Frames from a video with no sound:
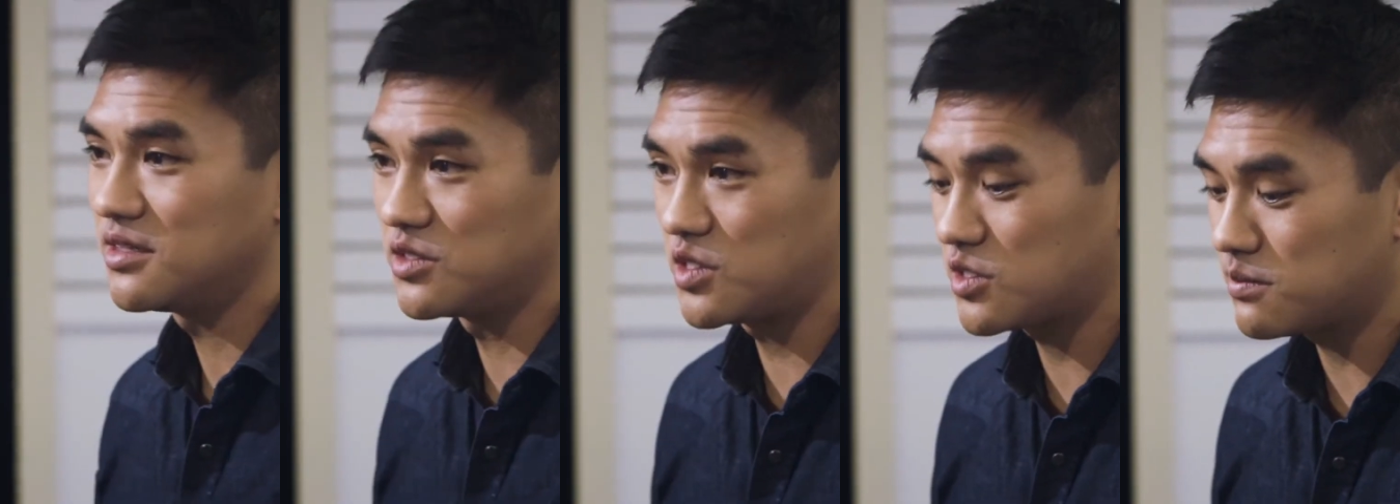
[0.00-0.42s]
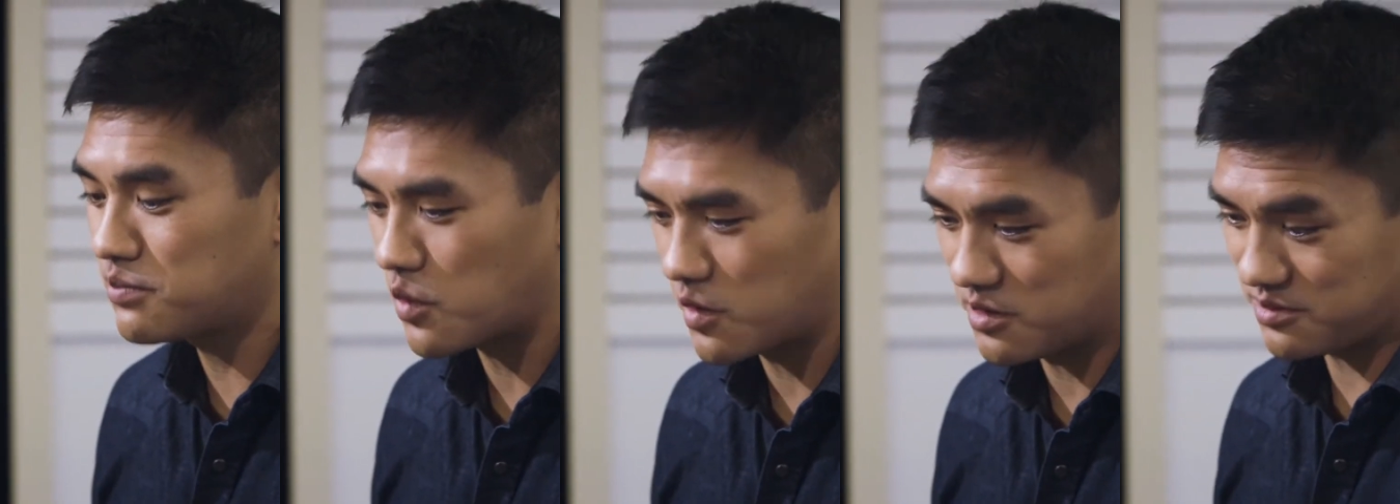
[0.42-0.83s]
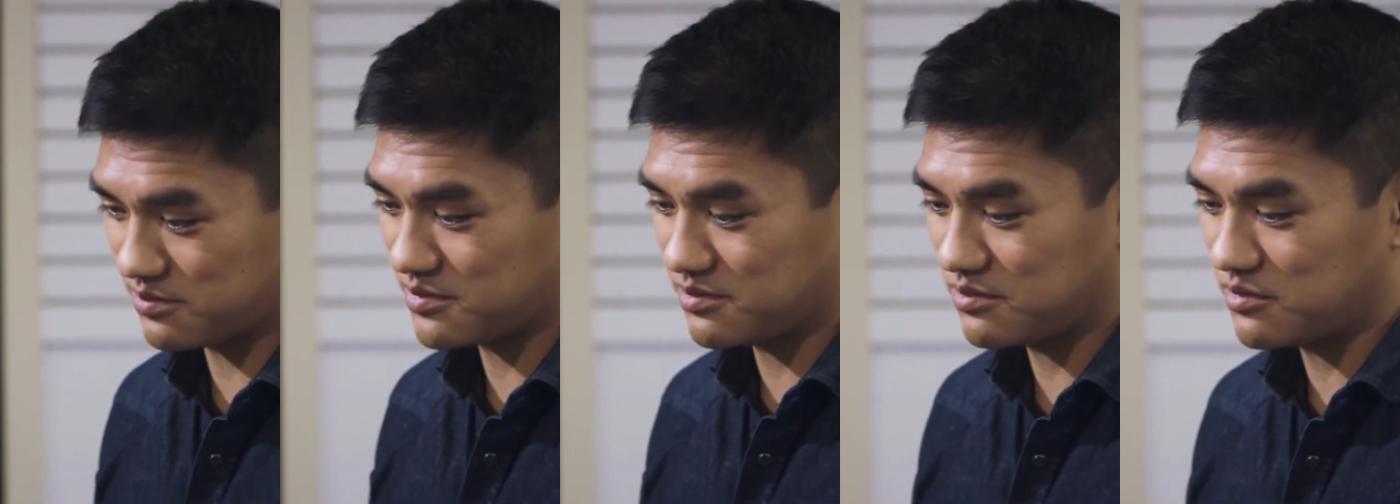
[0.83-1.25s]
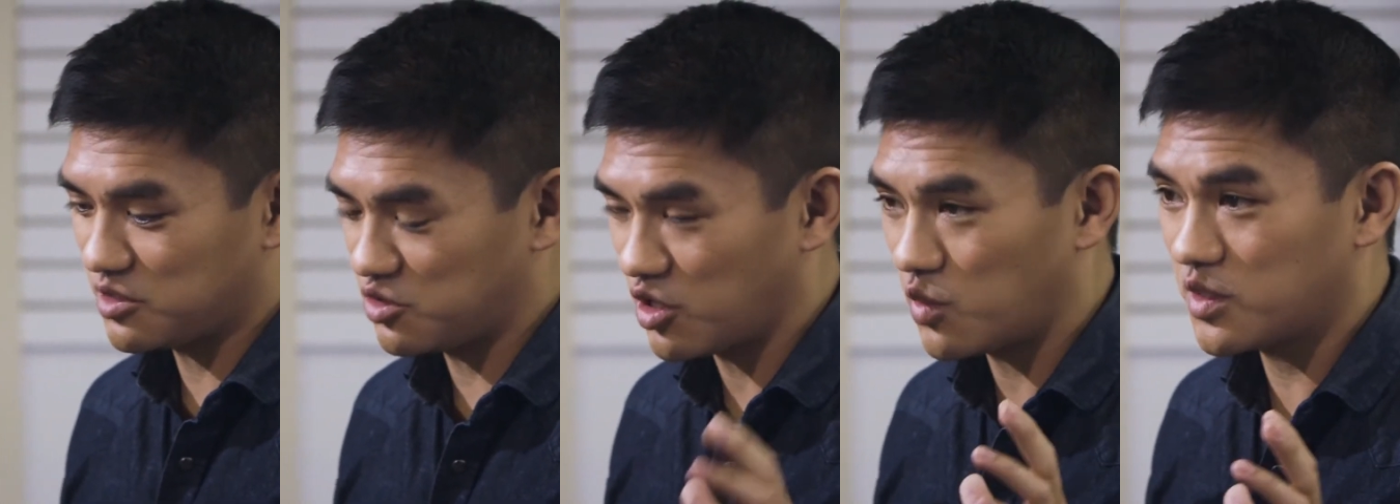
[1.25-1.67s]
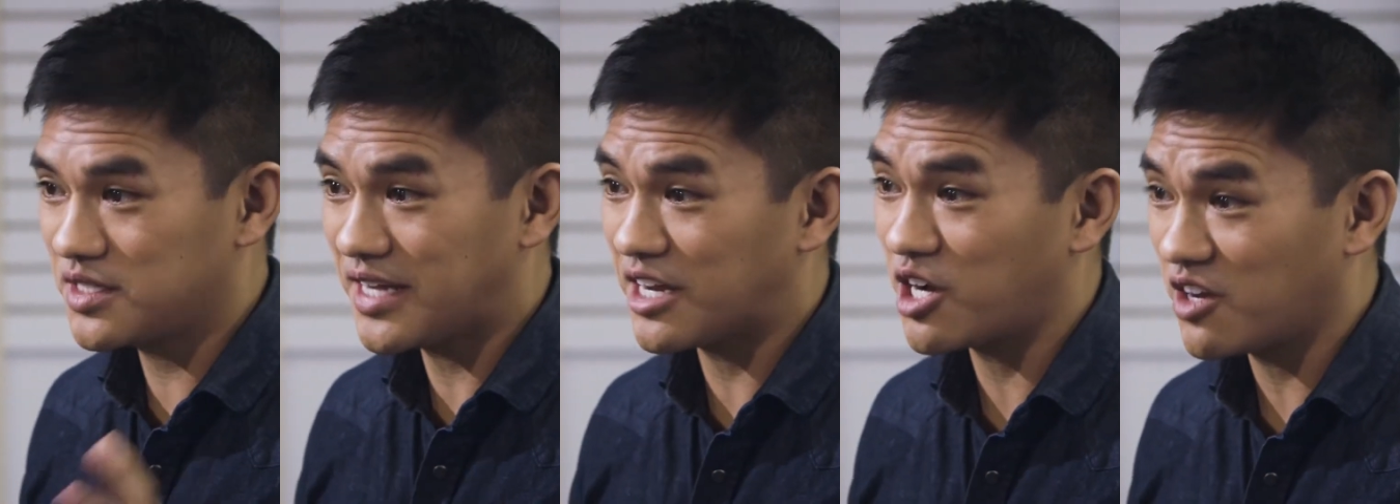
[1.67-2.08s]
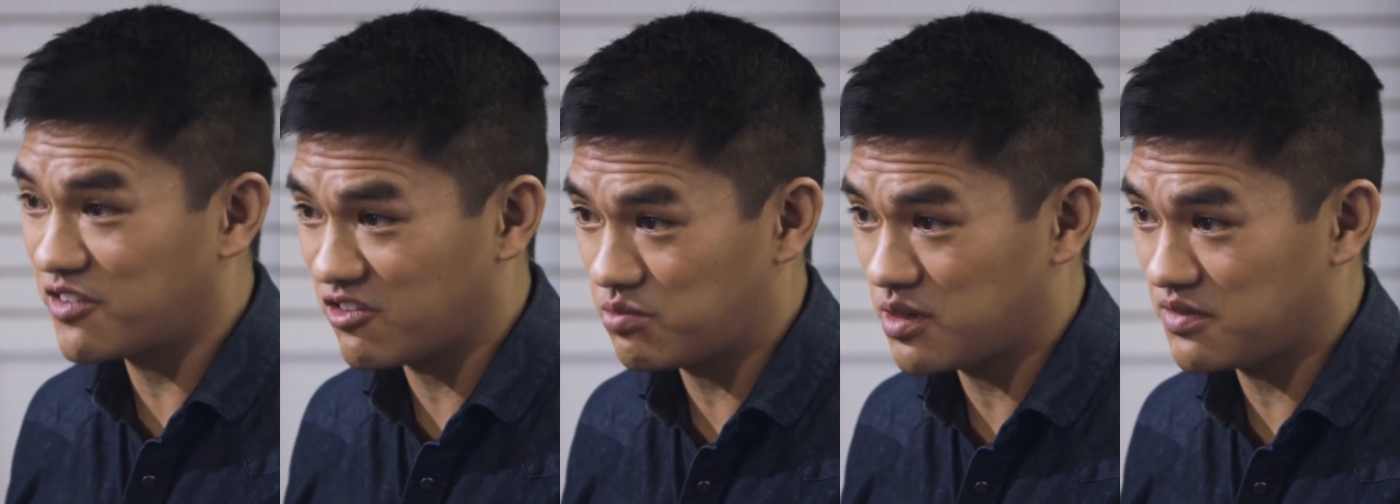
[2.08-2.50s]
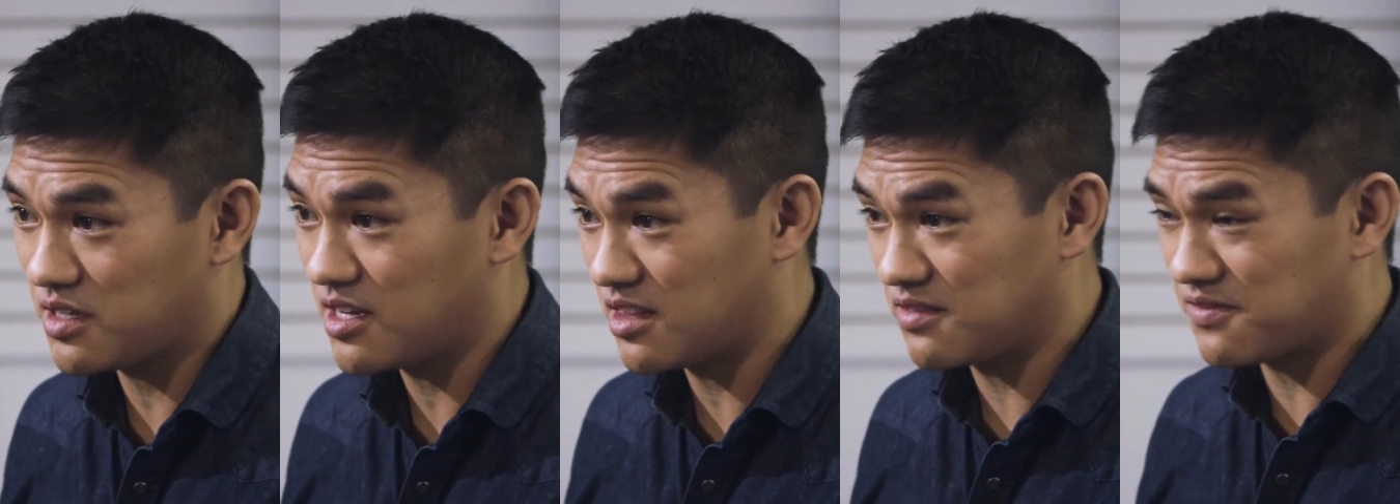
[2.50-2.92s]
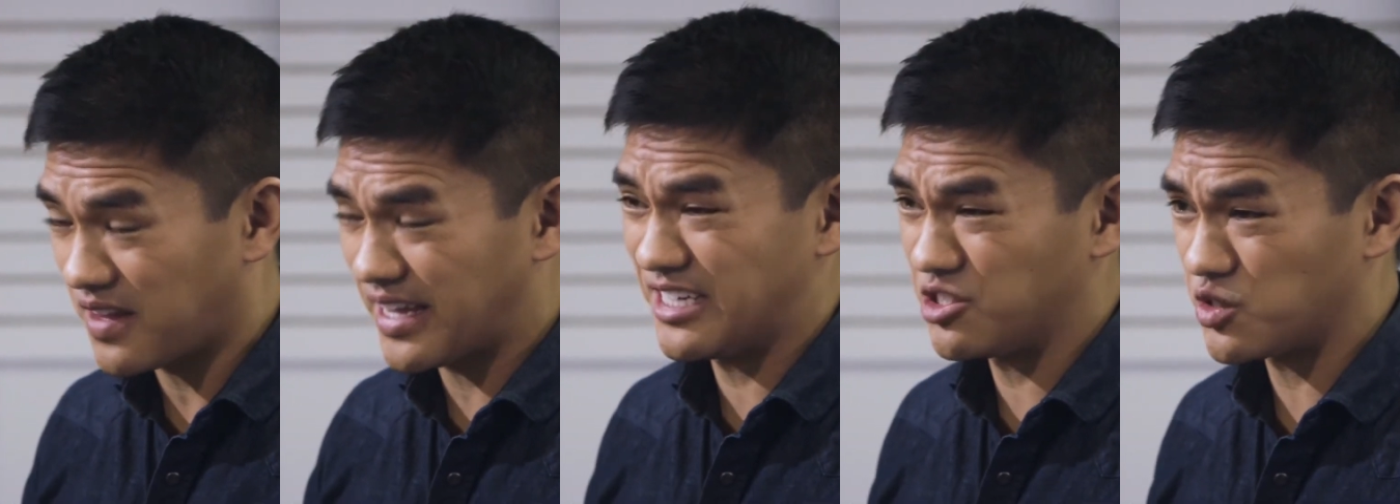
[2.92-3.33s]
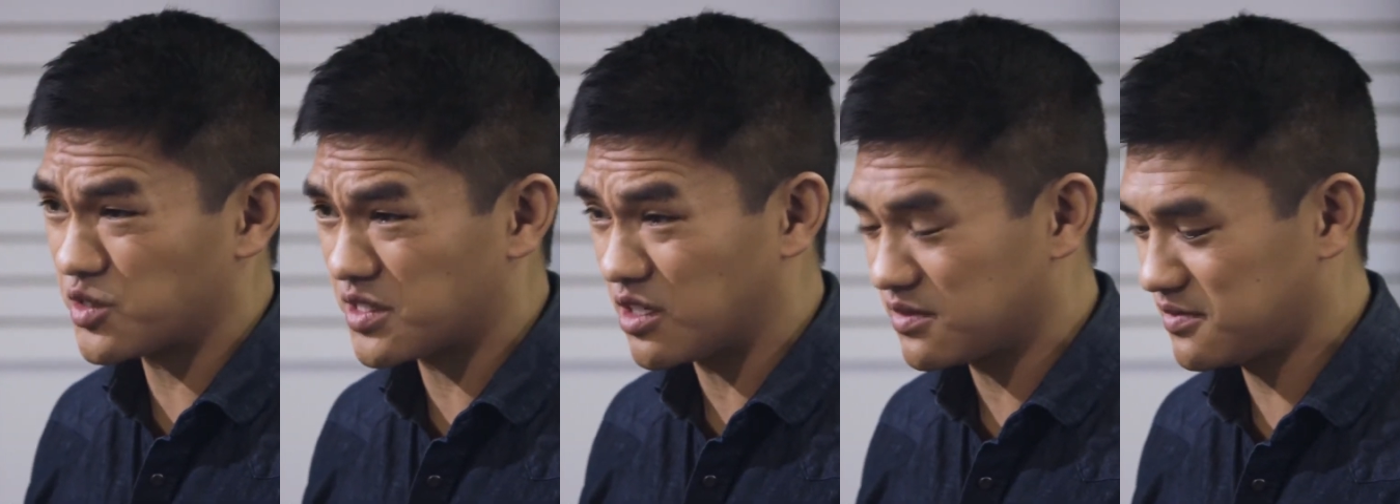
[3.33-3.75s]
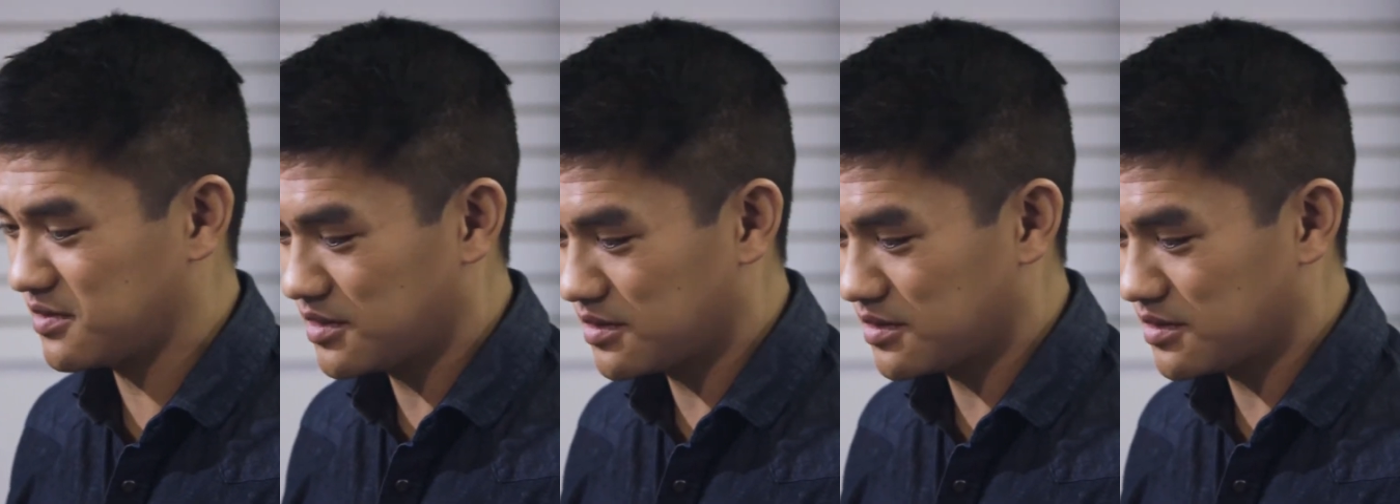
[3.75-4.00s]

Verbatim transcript: This is important. You don't want to take off FPV and then fly into yourself.